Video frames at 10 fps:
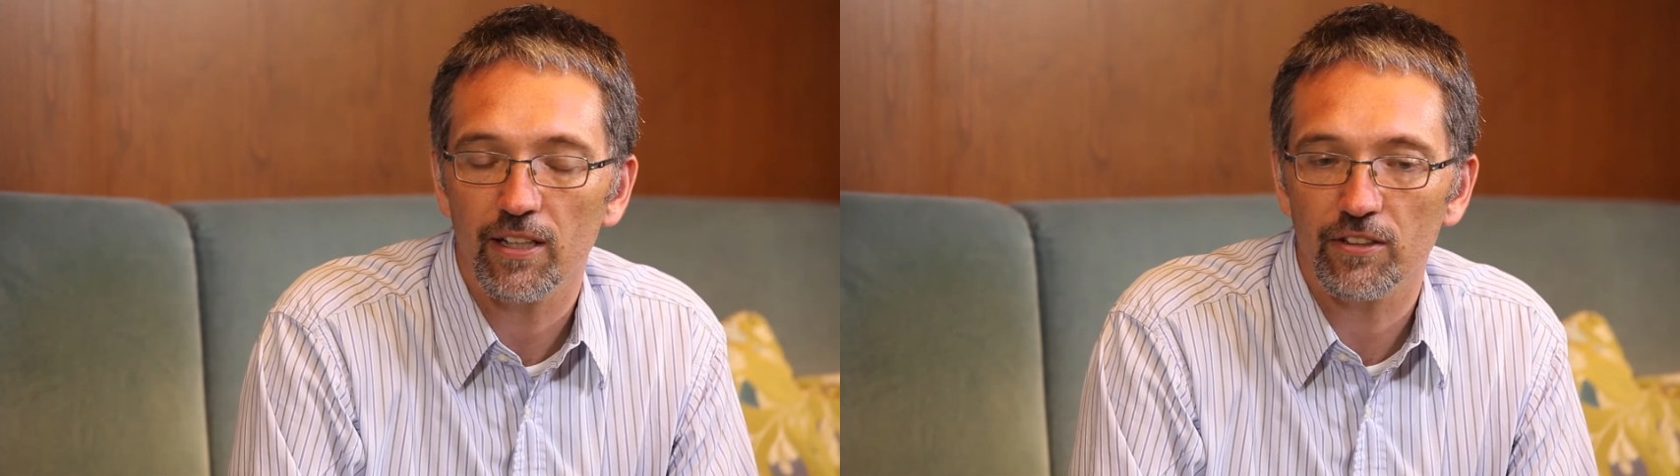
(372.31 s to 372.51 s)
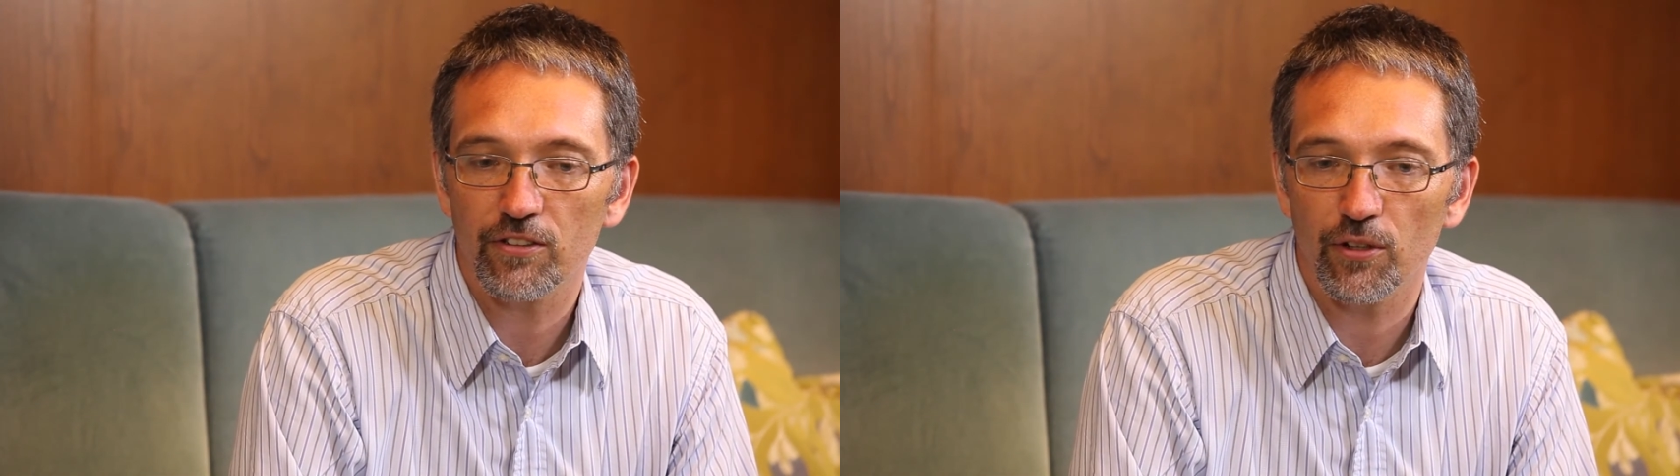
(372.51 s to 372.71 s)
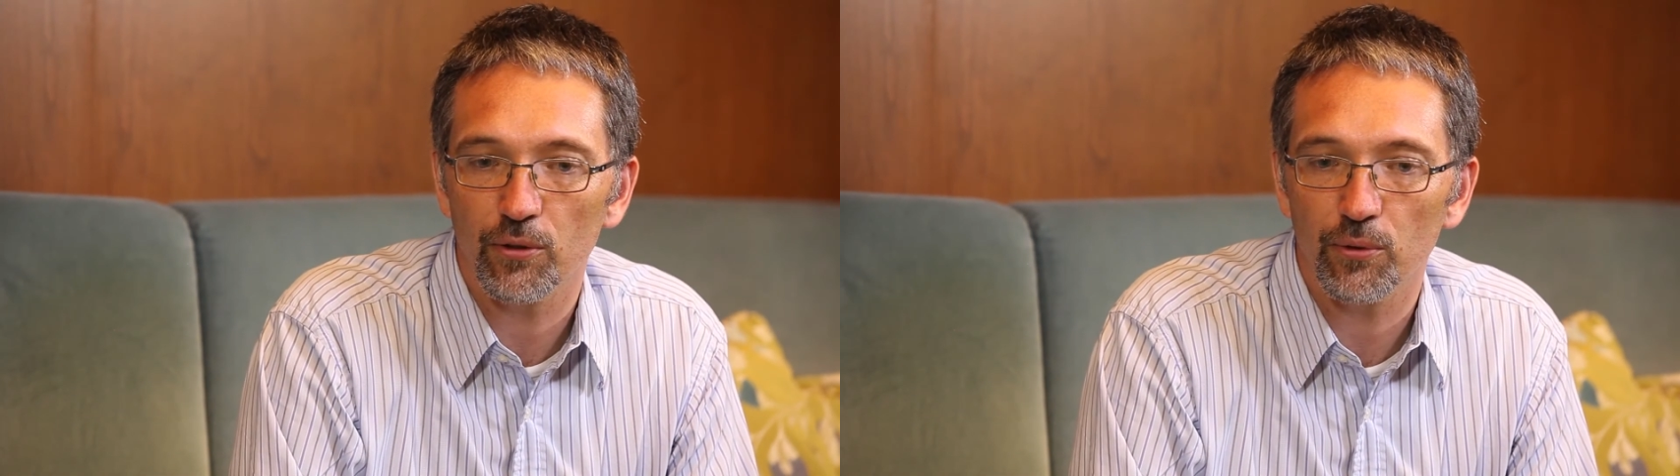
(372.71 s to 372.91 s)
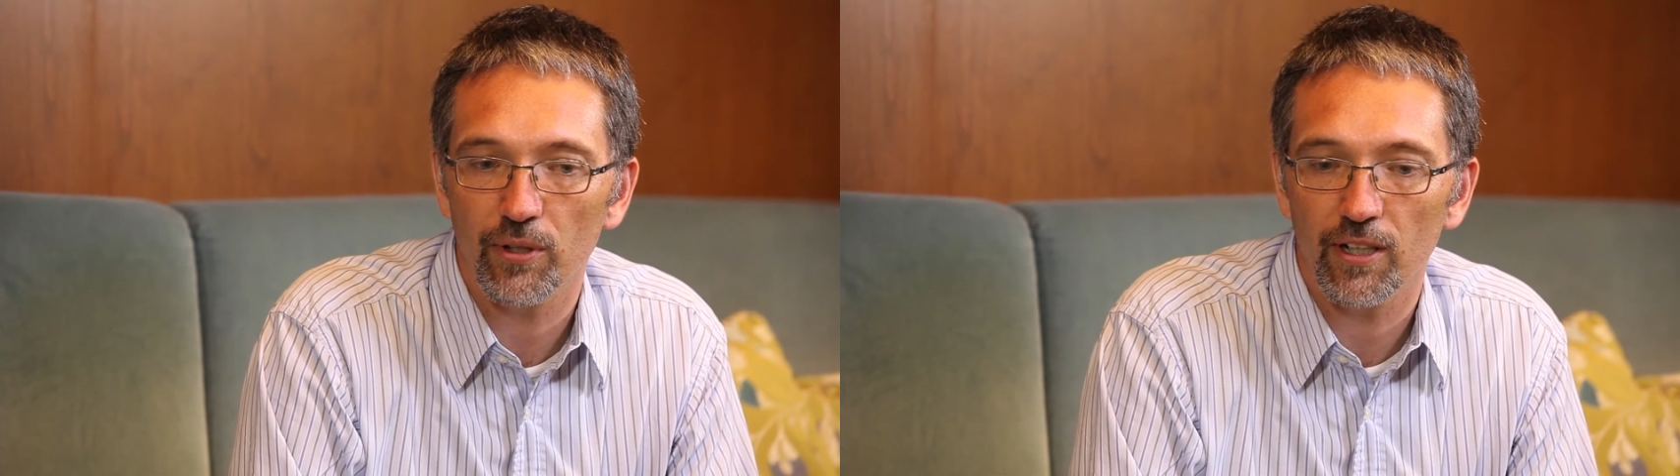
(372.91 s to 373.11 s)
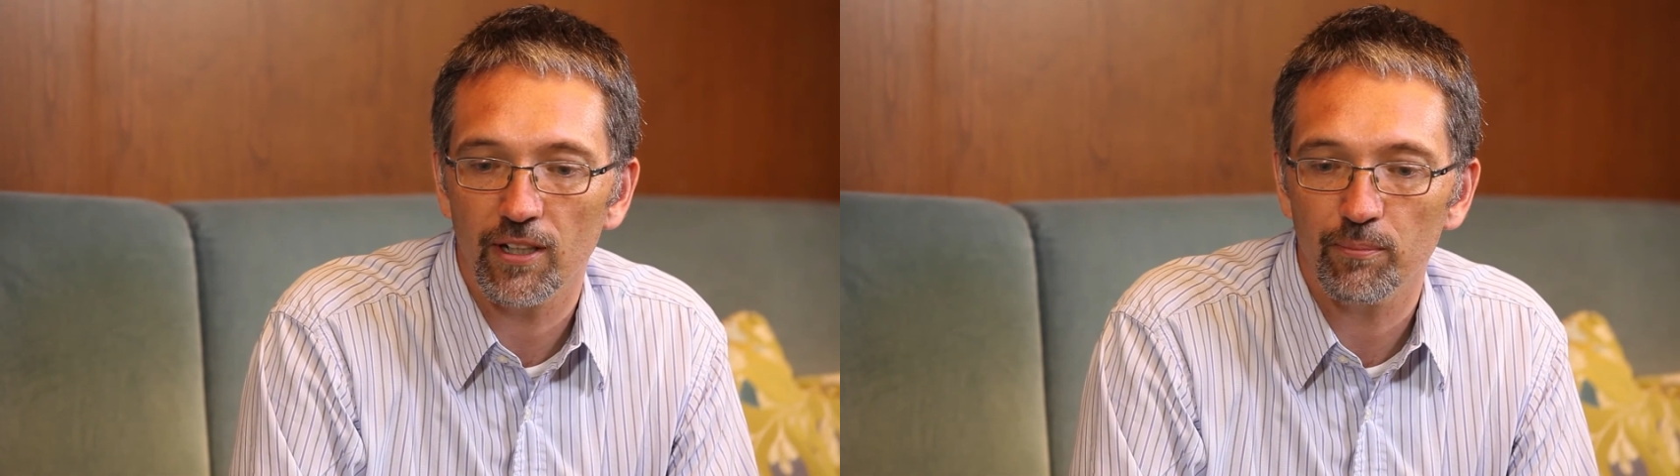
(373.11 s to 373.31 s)
And
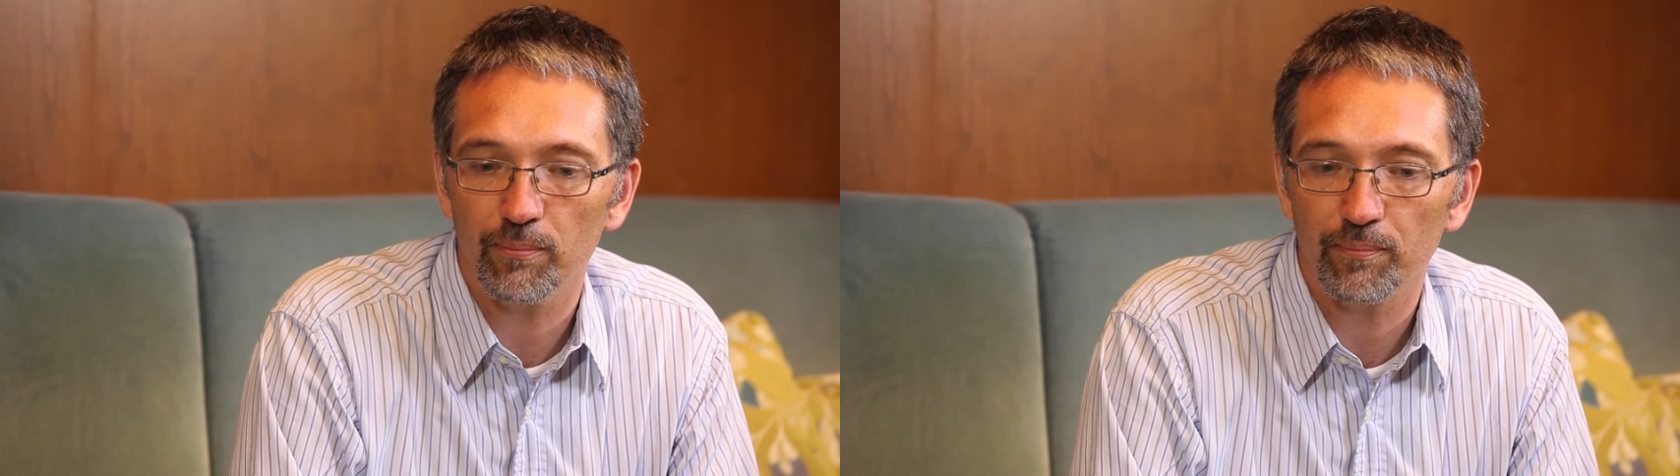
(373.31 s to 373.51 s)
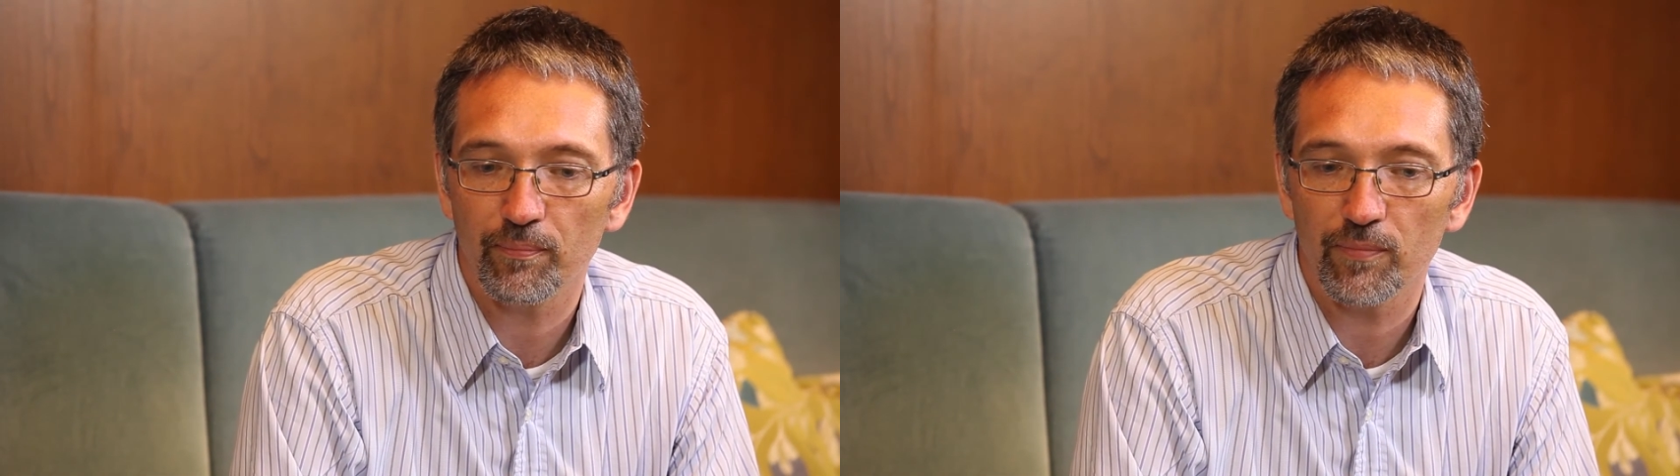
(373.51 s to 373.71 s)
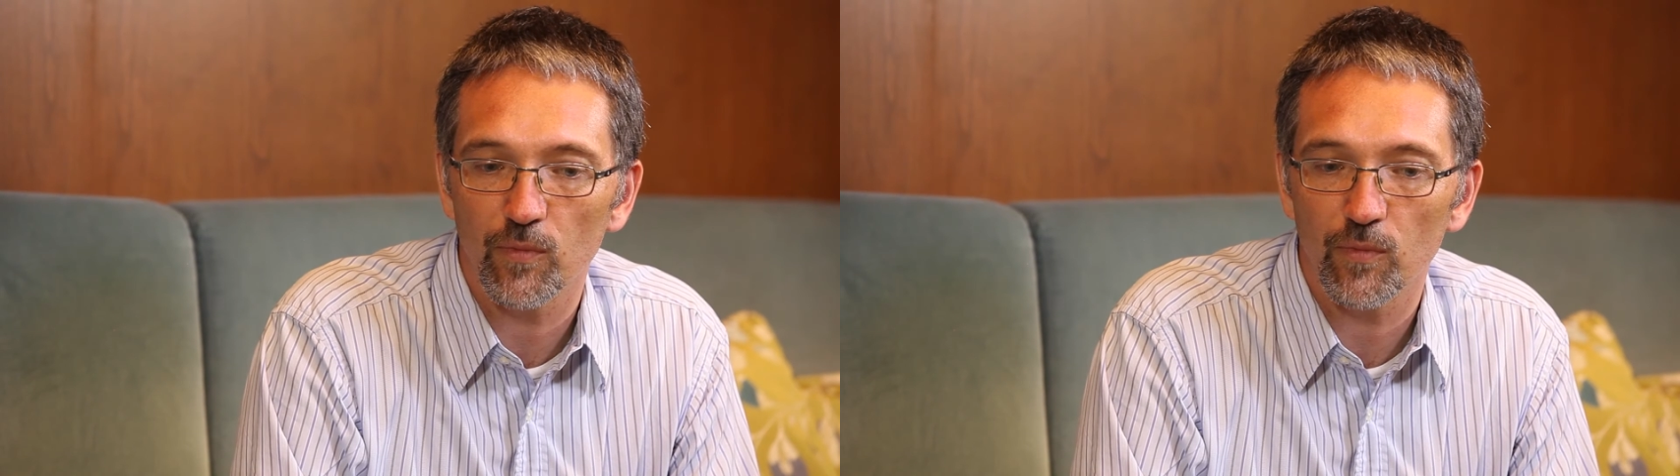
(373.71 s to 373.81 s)
so